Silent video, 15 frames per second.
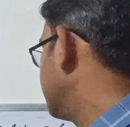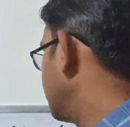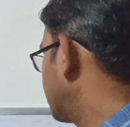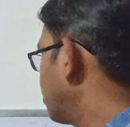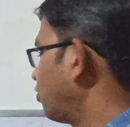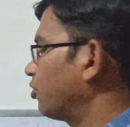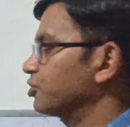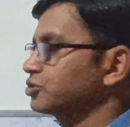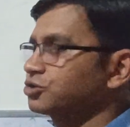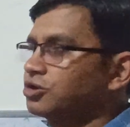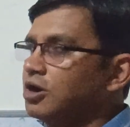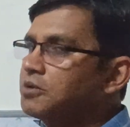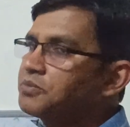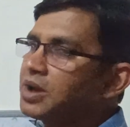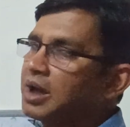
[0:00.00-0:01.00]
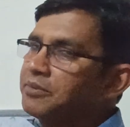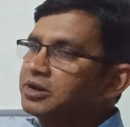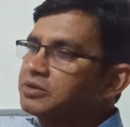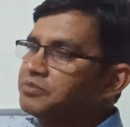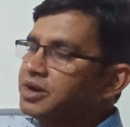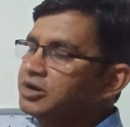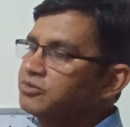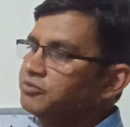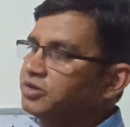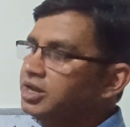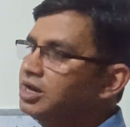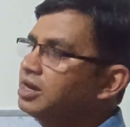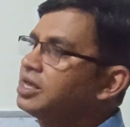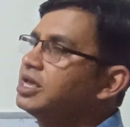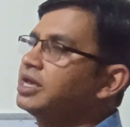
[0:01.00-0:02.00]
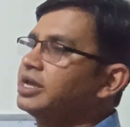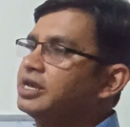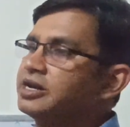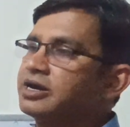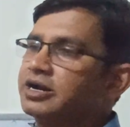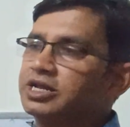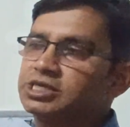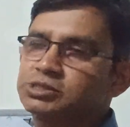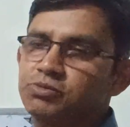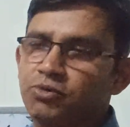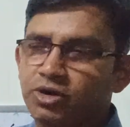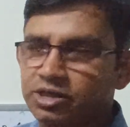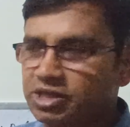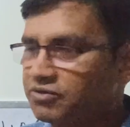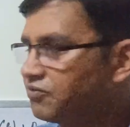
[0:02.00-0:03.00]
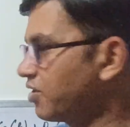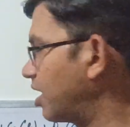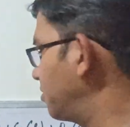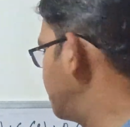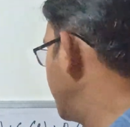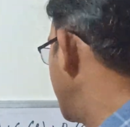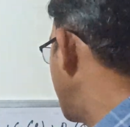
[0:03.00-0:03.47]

the cost of abatement will increase for the firm.